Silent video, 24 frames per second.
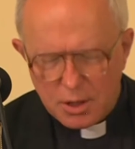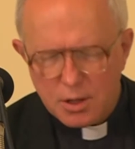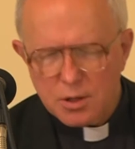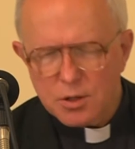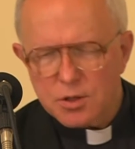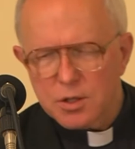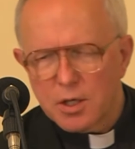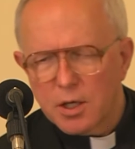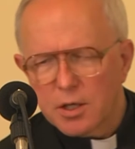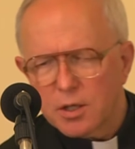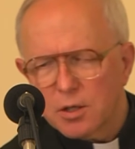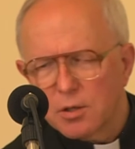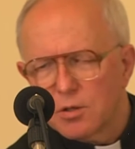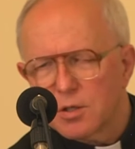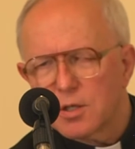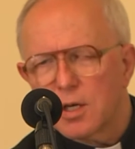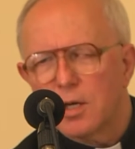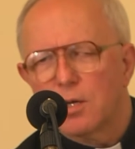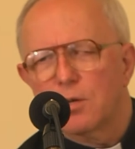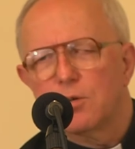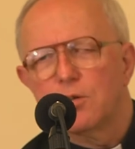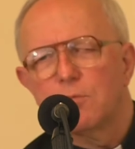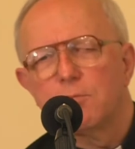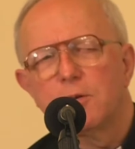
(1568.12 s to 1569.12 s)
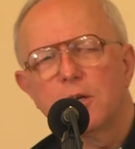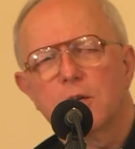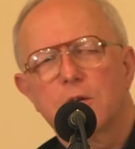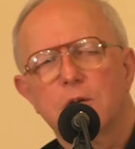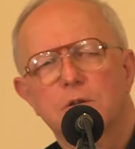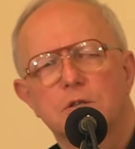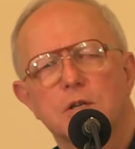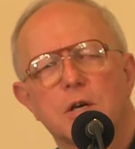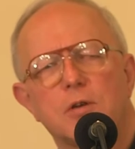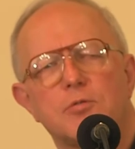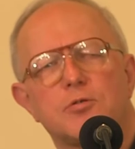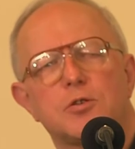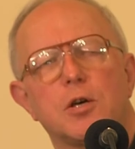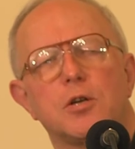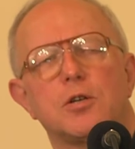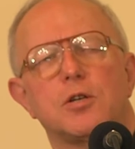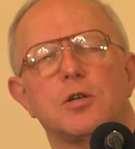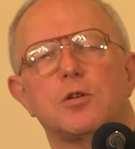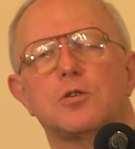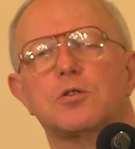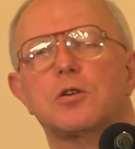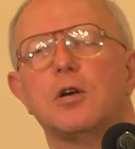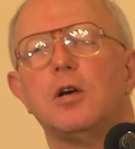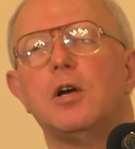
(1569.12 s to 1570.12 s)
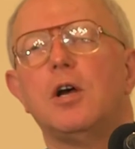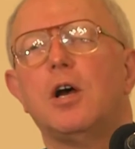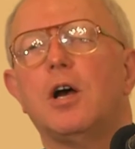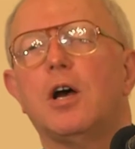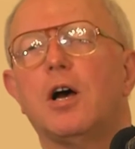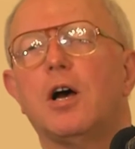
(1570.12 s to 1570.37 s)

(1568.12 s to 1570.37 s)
things, I can tell you, because I've done it.